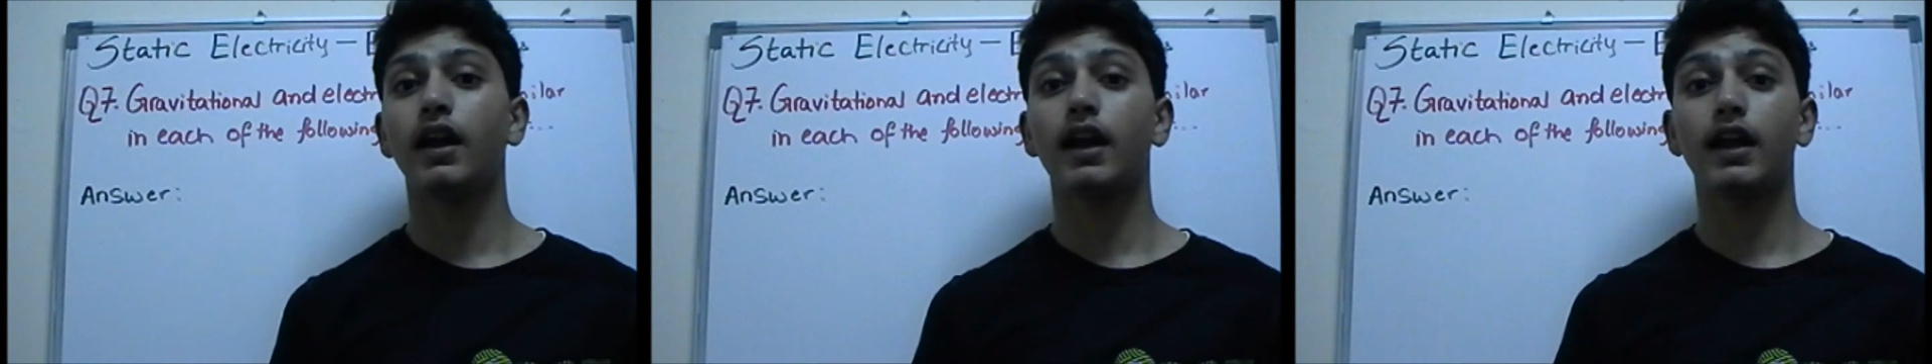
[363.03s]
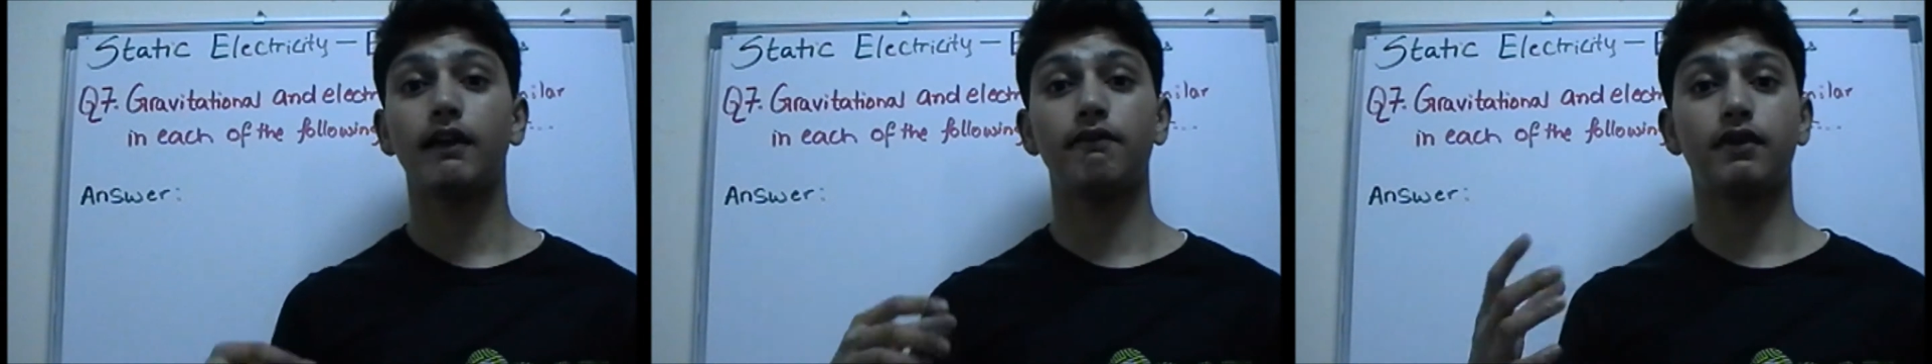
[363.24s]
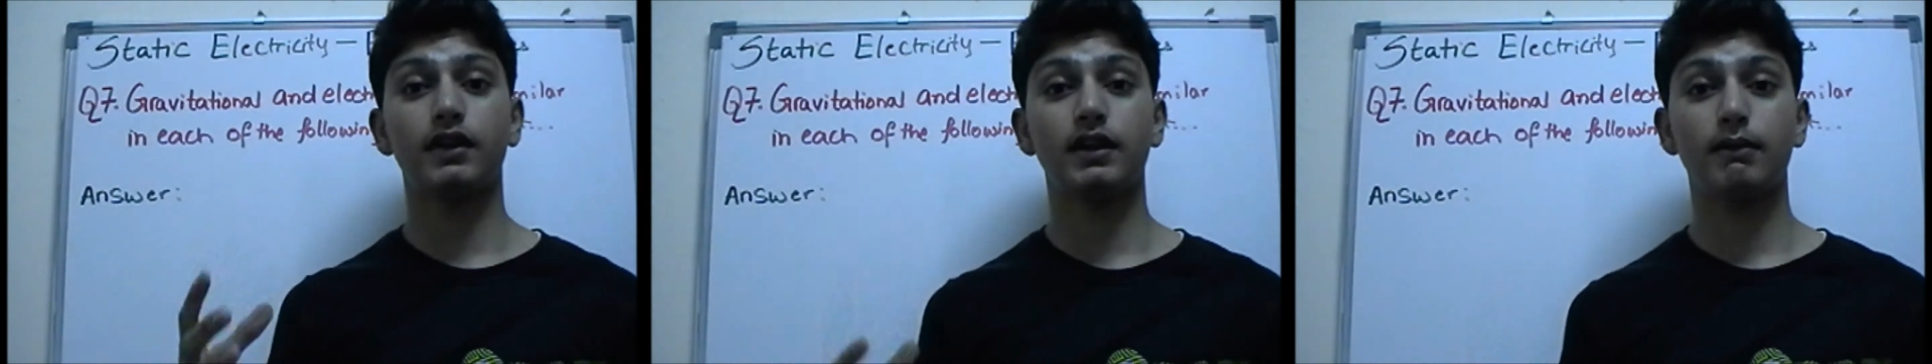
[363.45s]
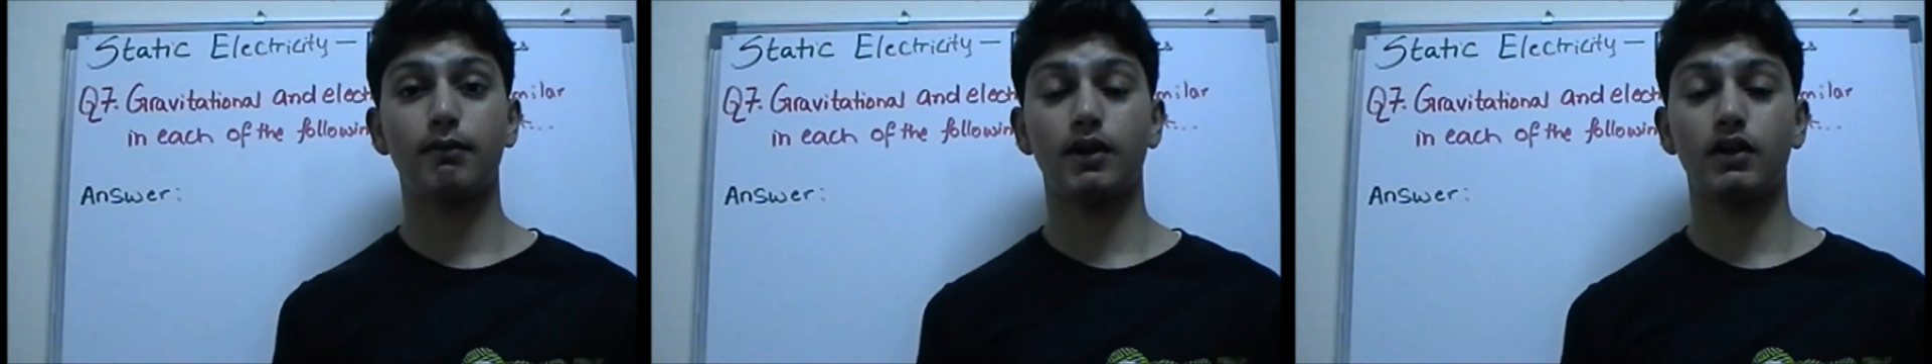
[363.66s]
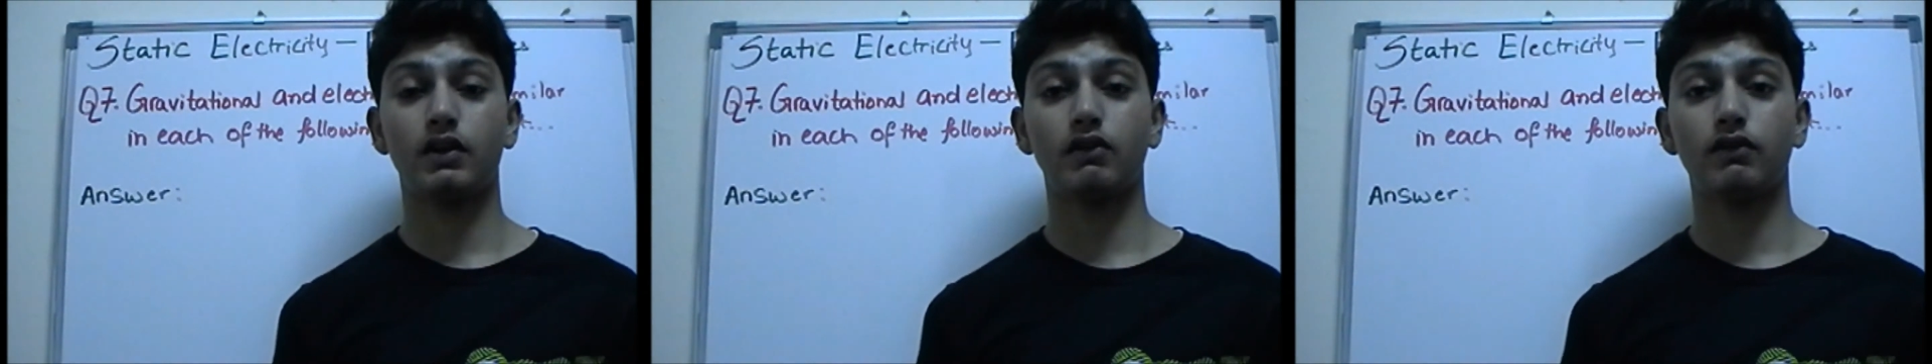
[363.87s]
in
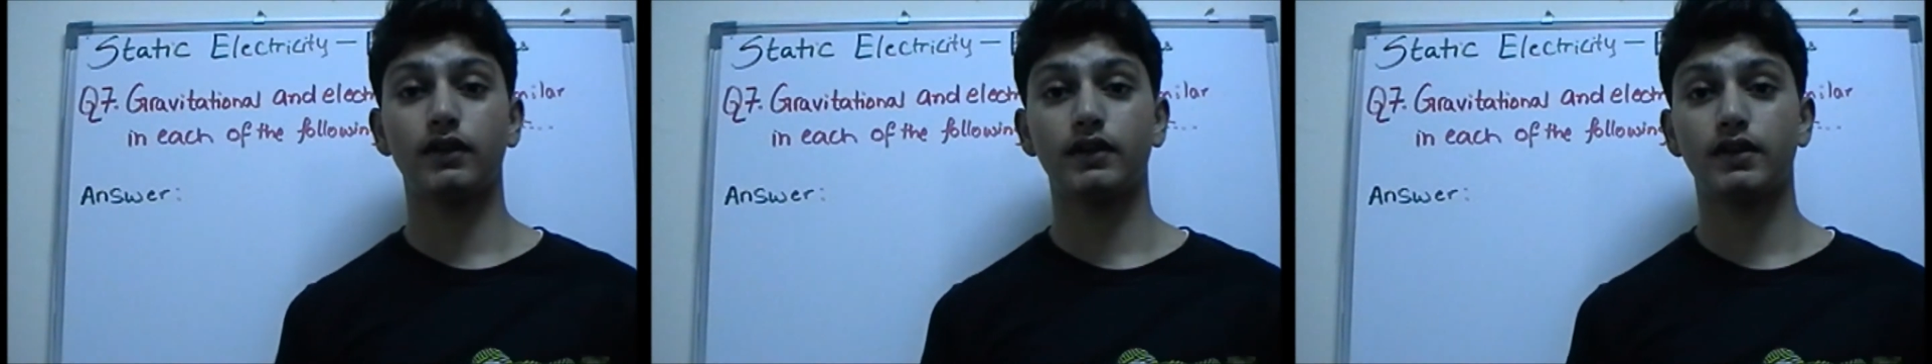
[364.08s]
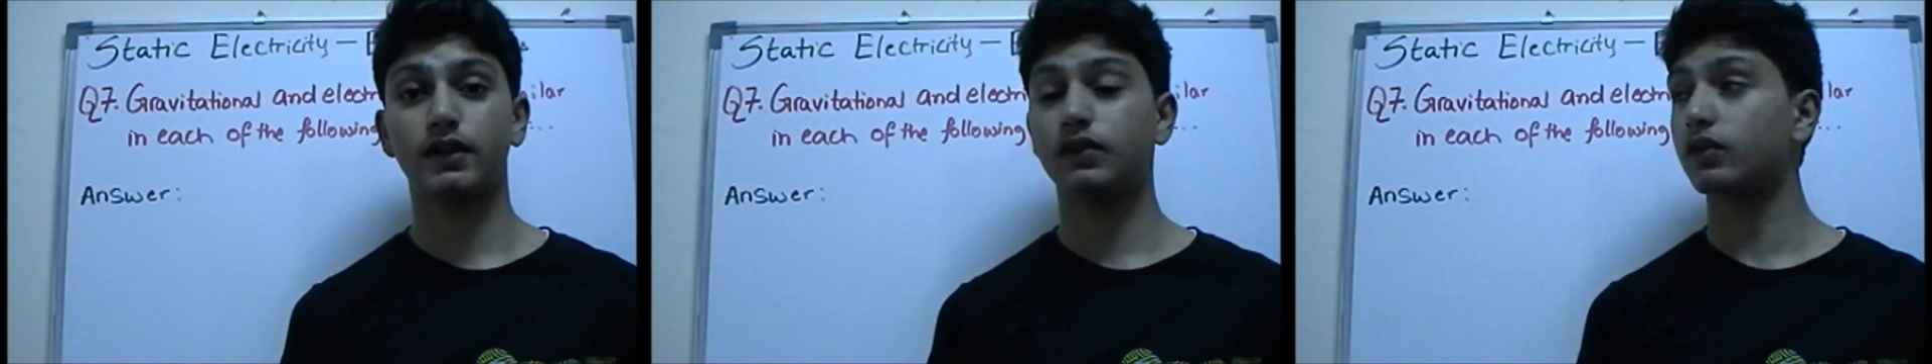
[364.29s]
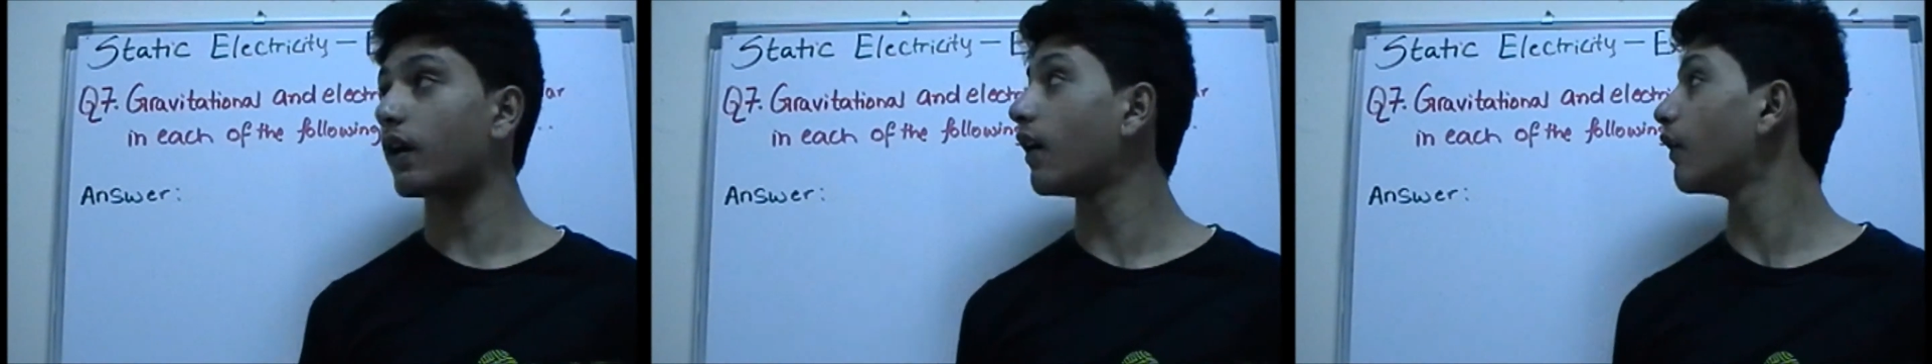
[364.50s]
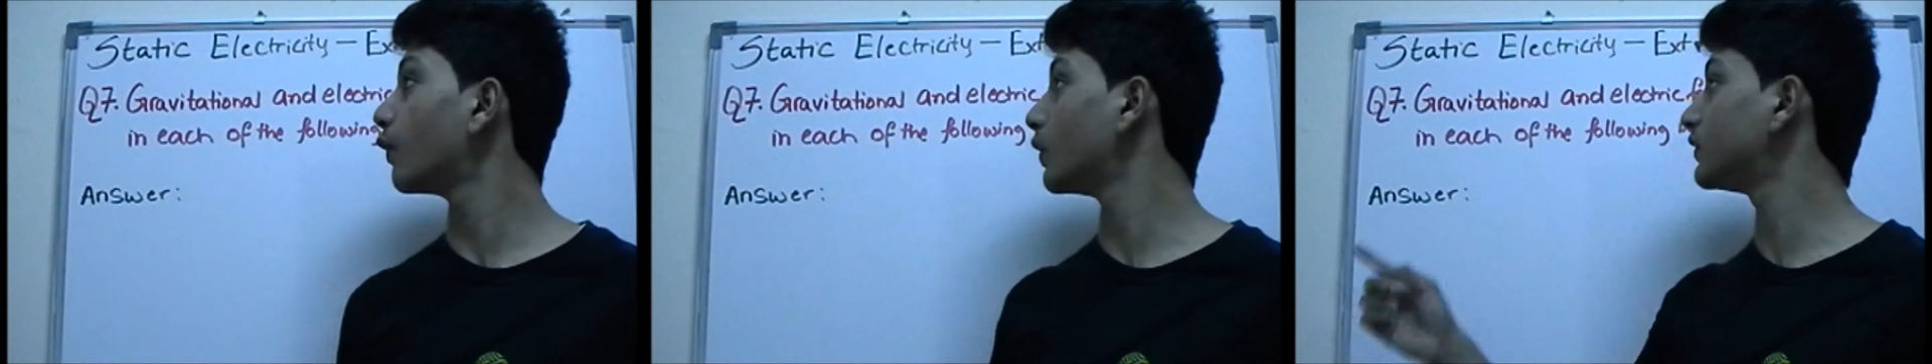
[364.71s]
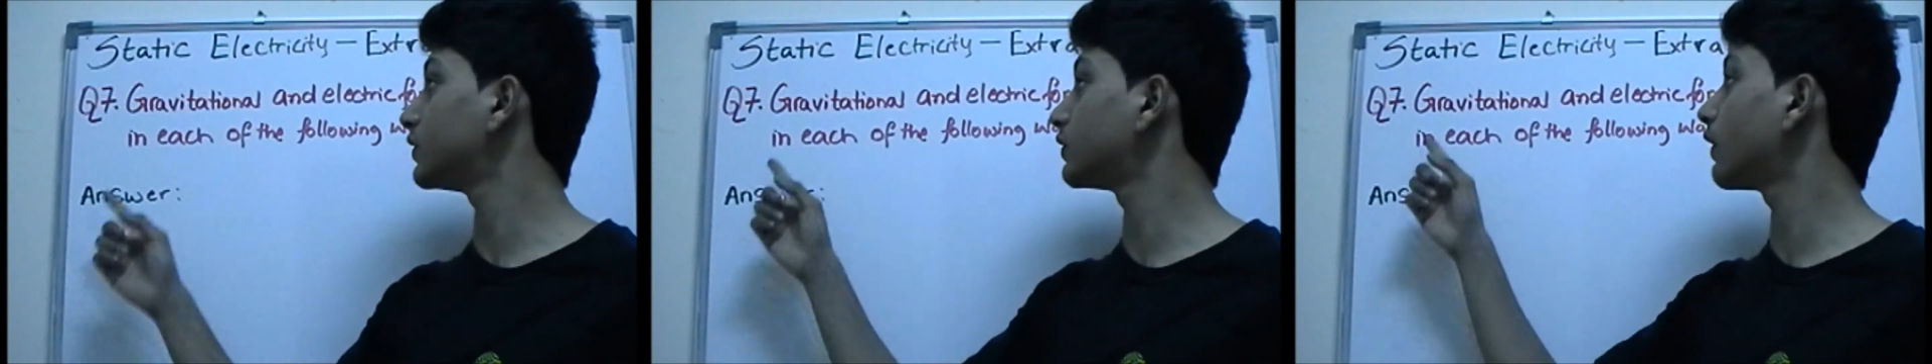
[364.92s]
fundamental physics,
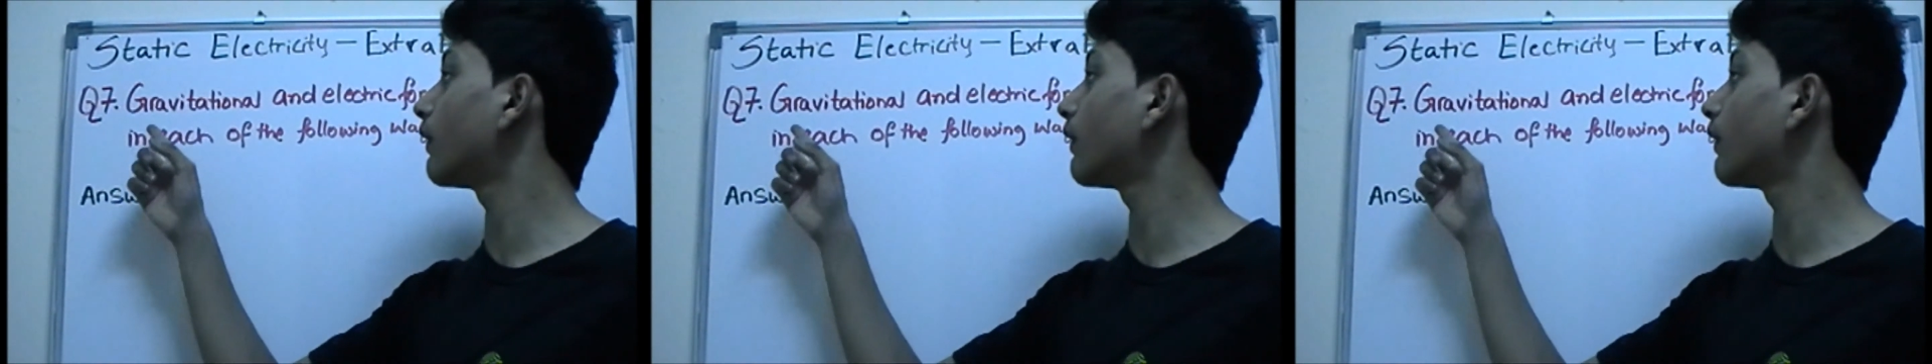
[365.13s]
which is